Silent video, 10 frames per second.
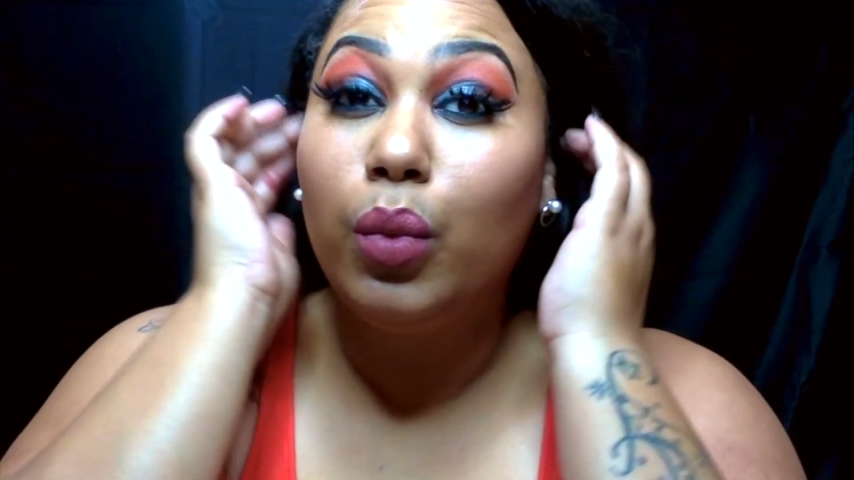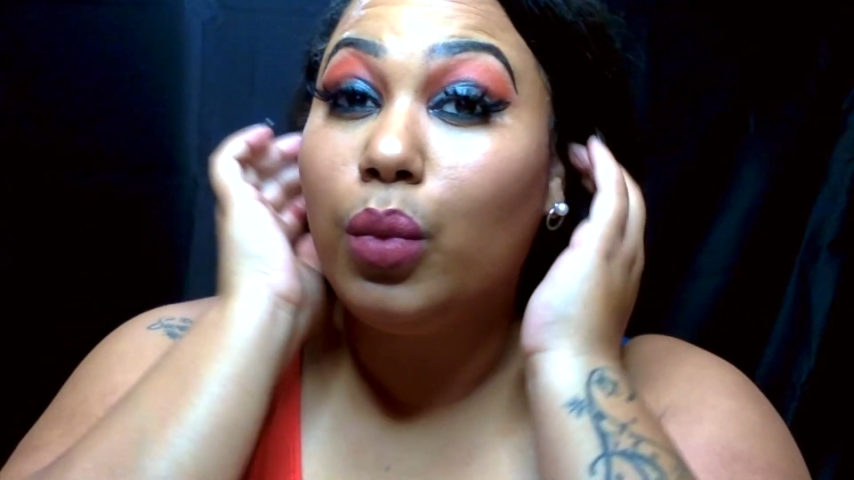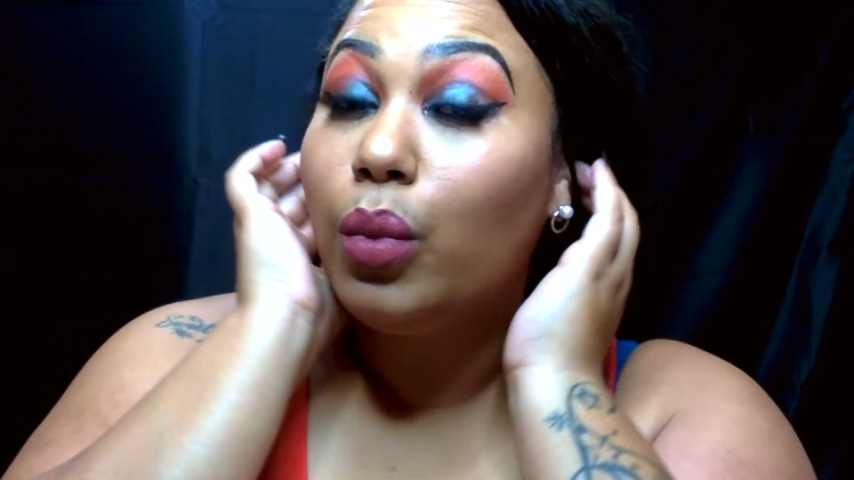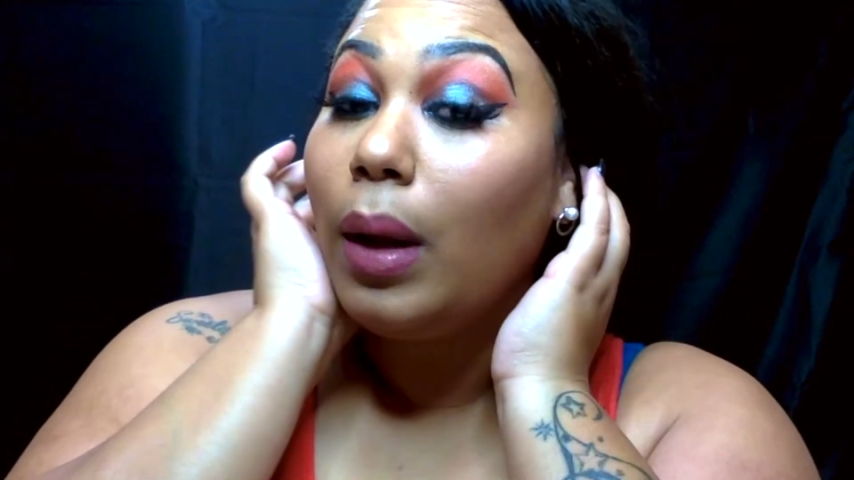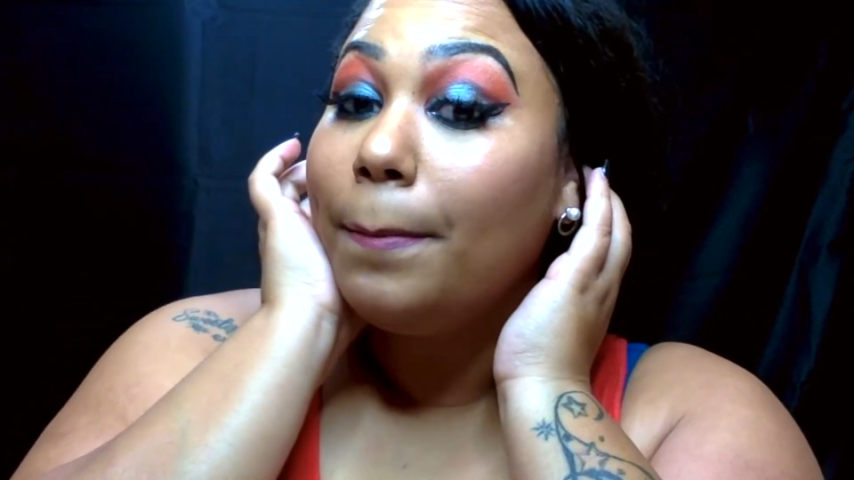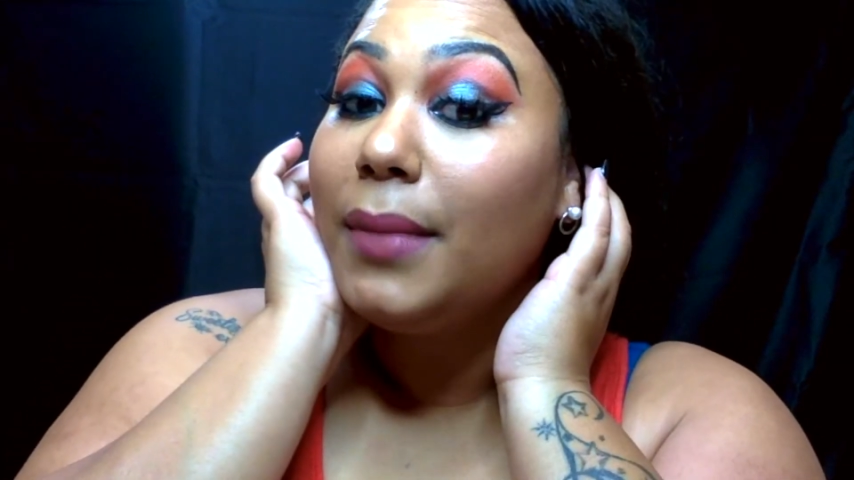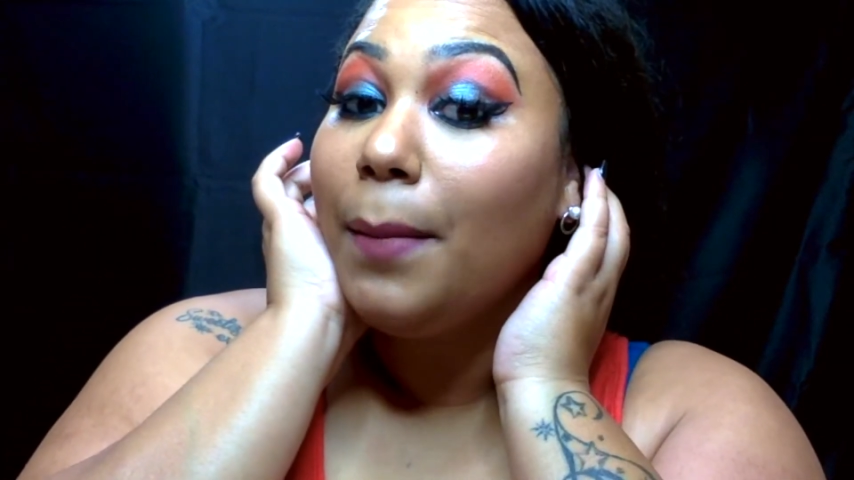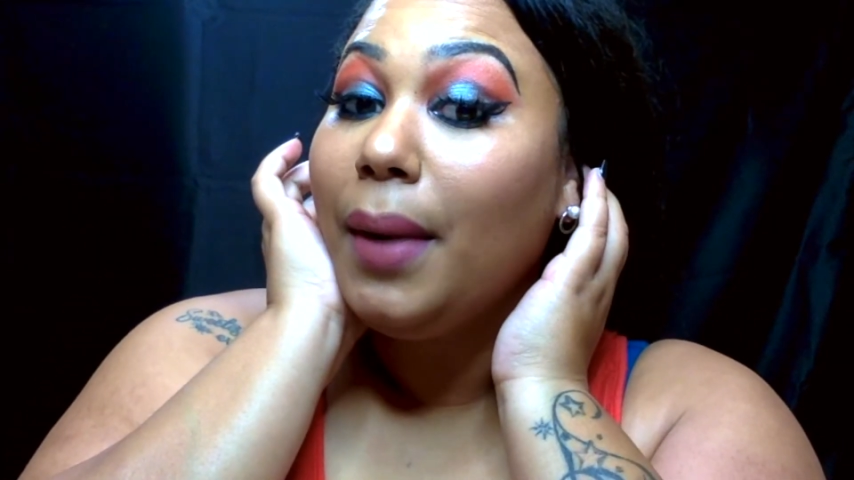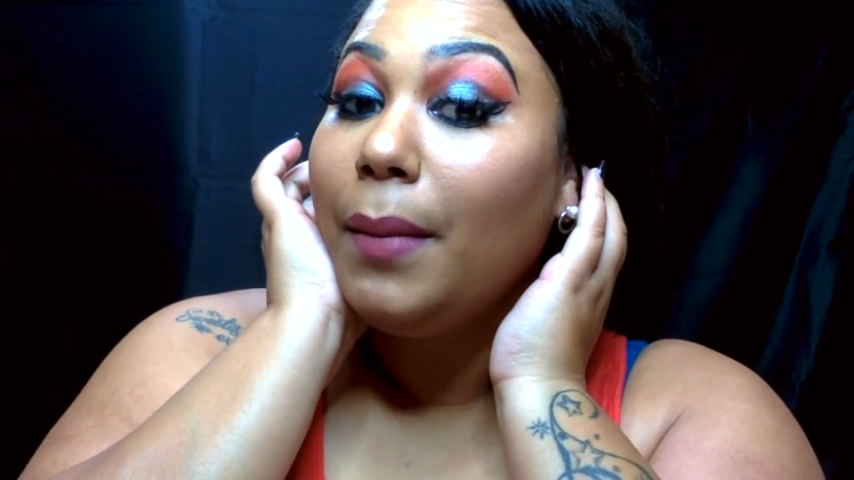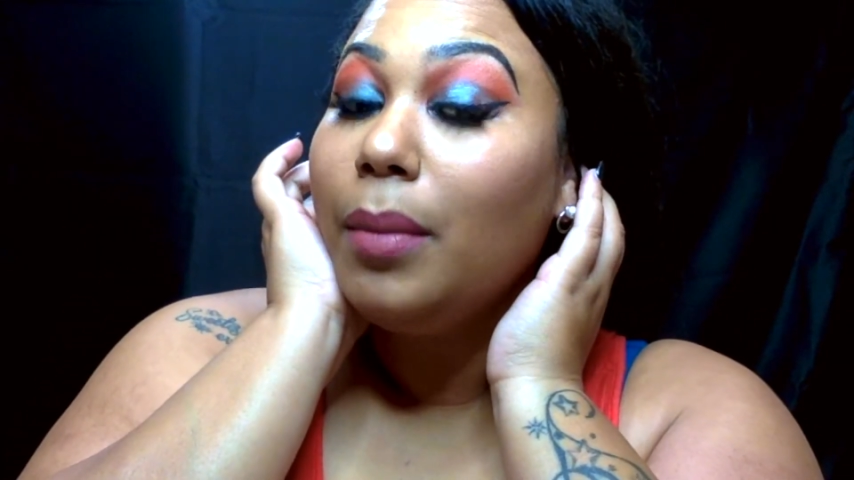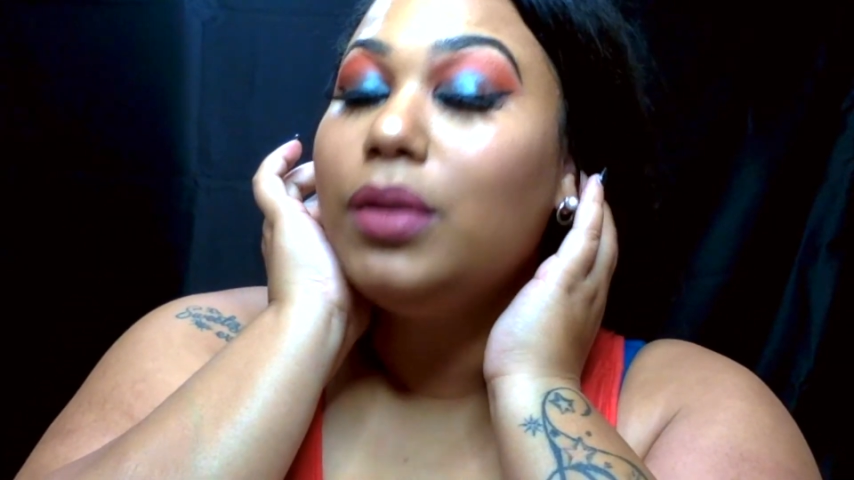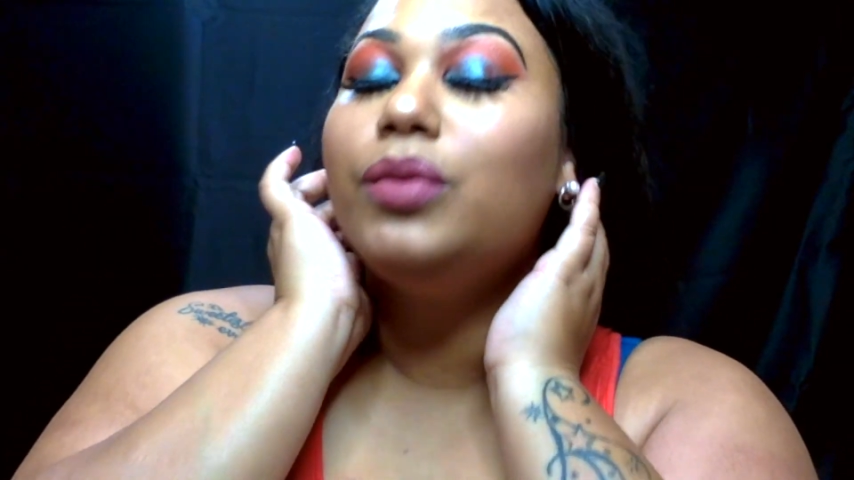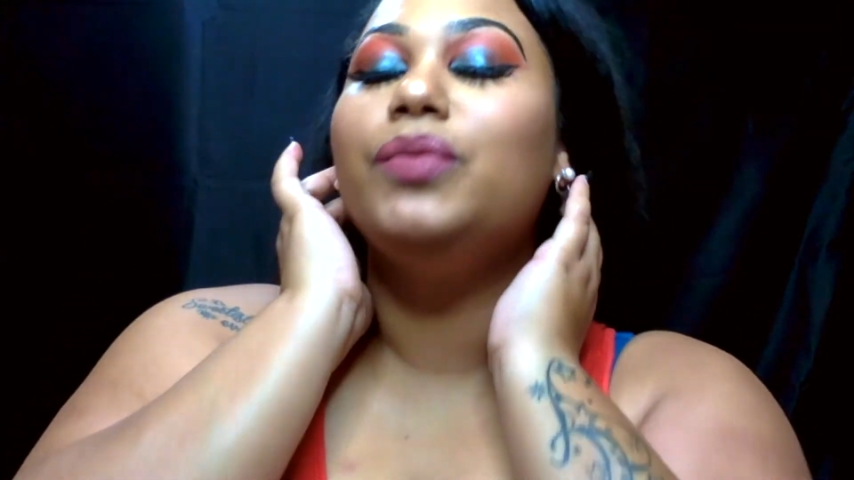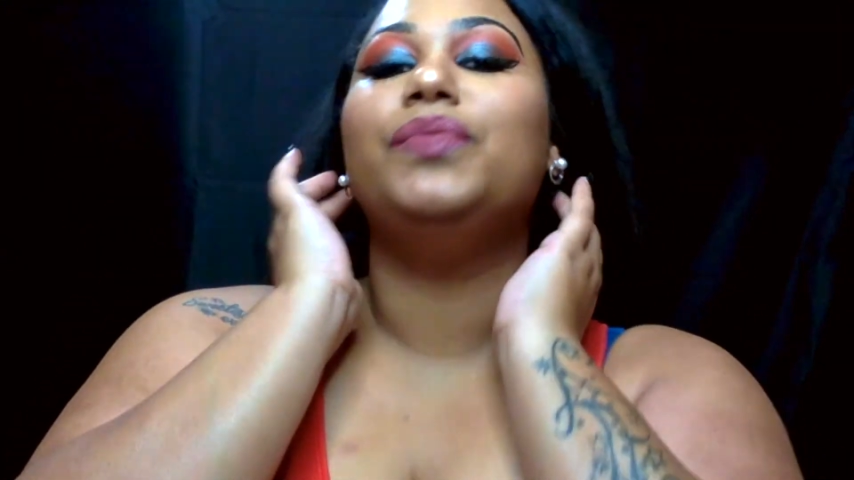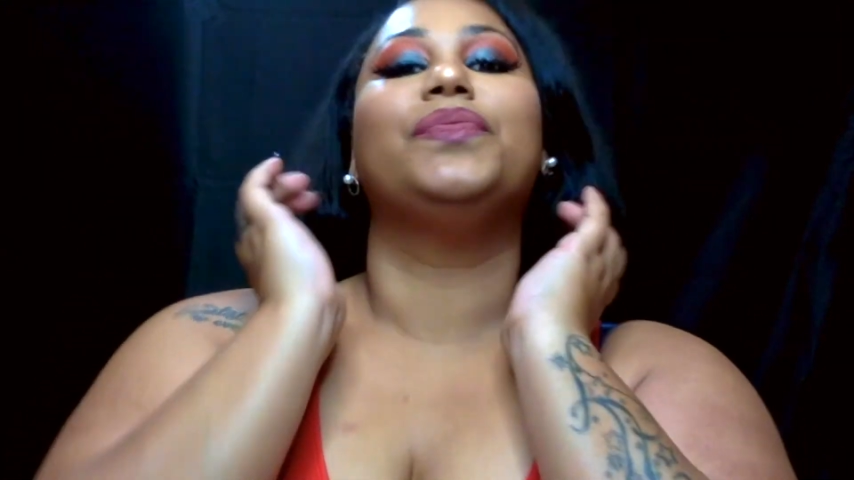I really, really love the
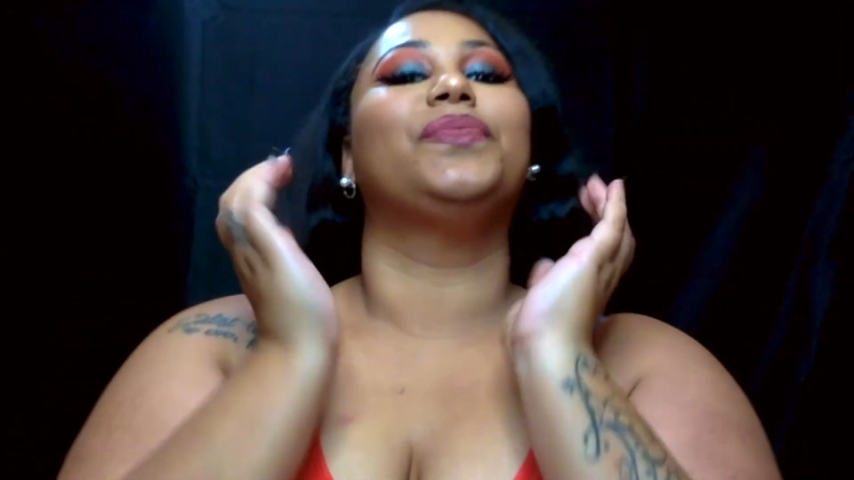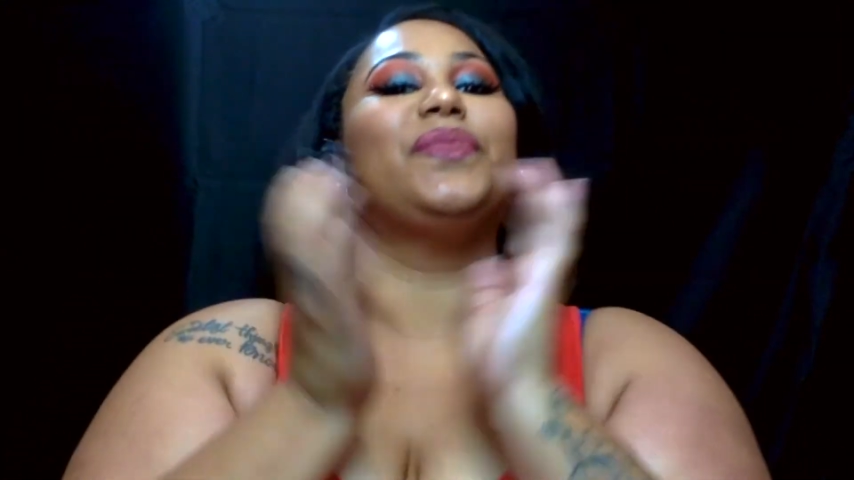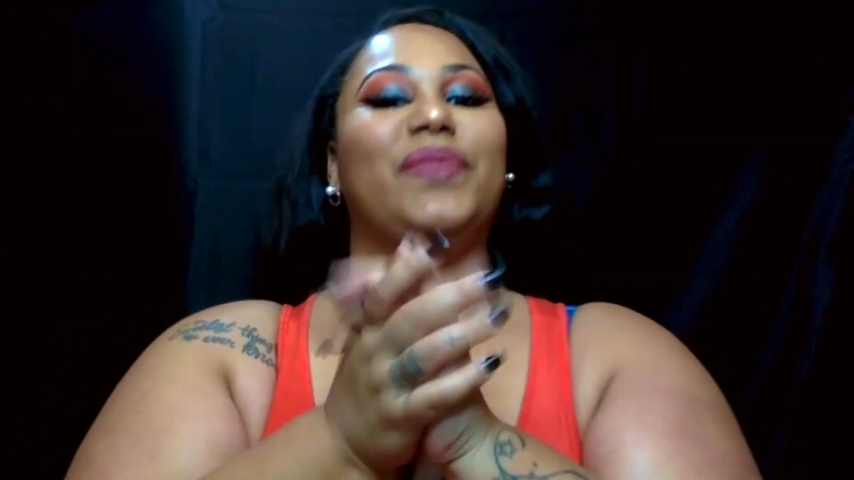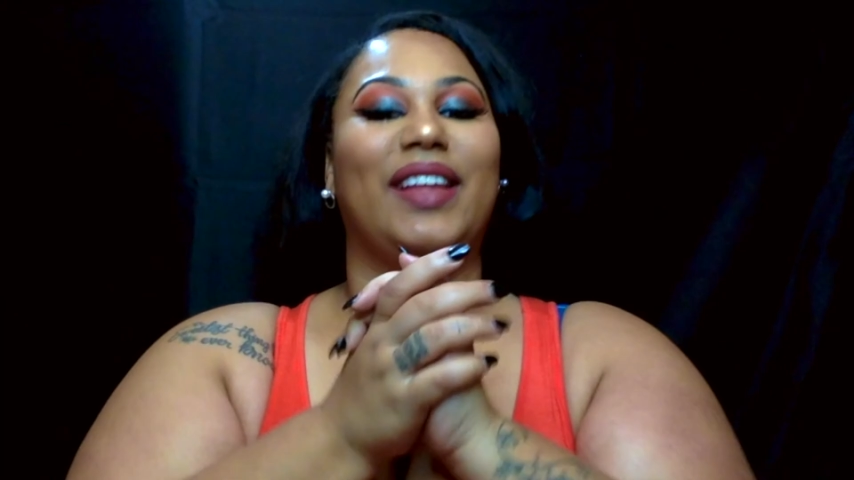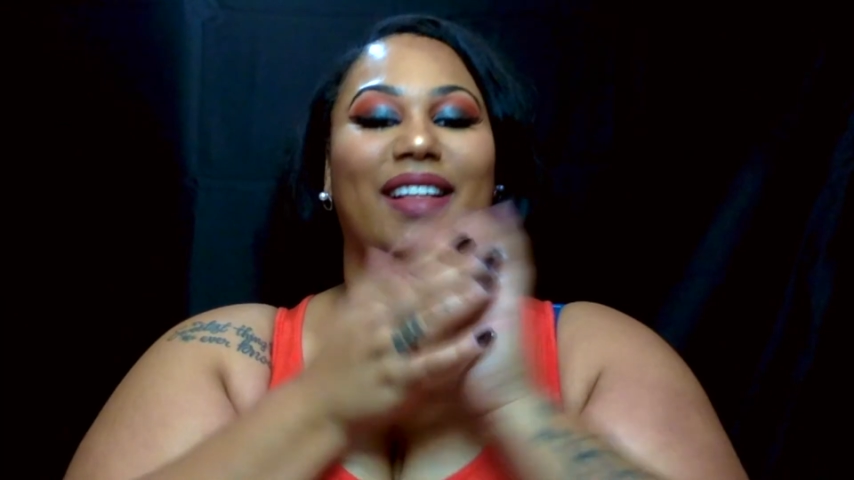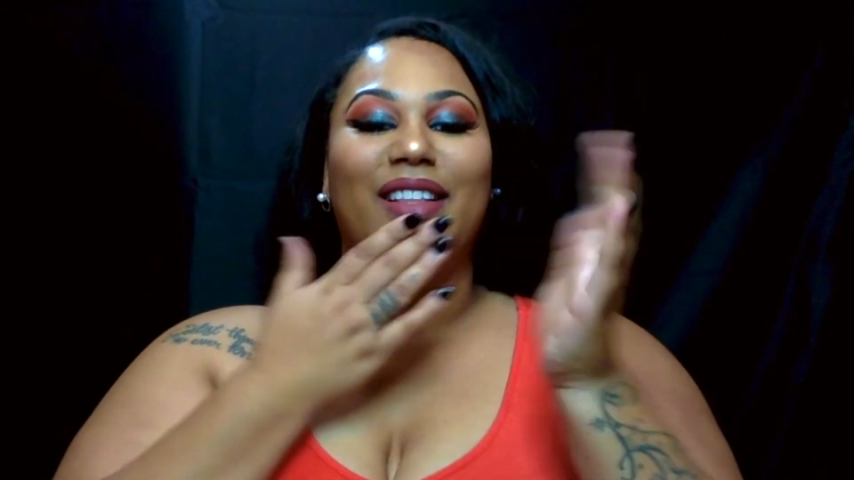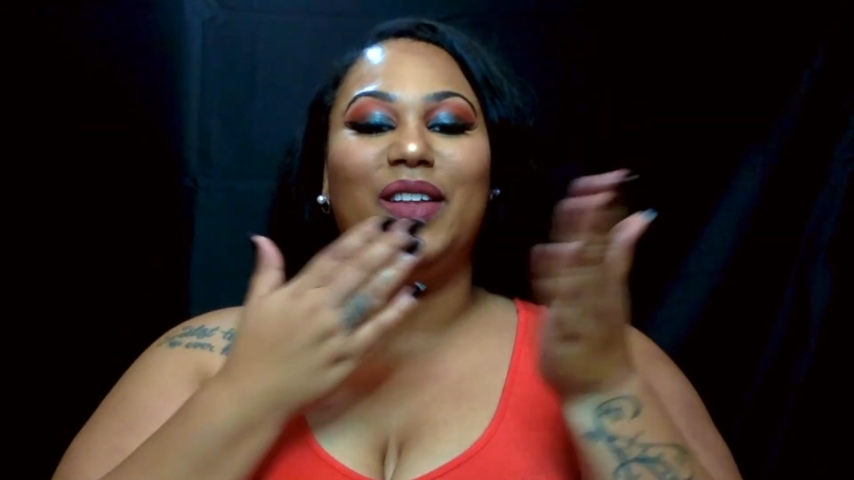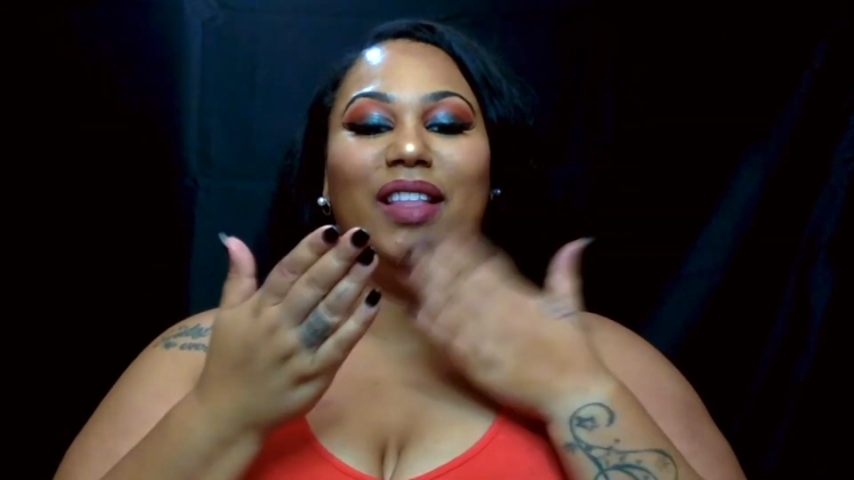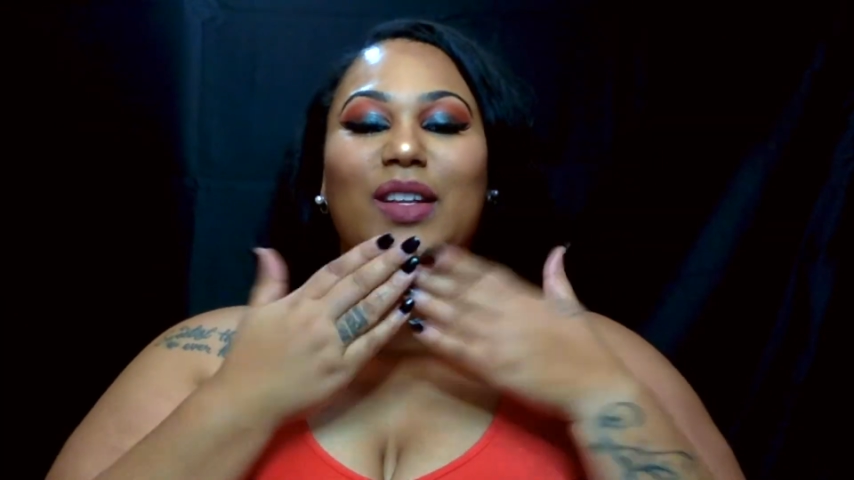eyes, and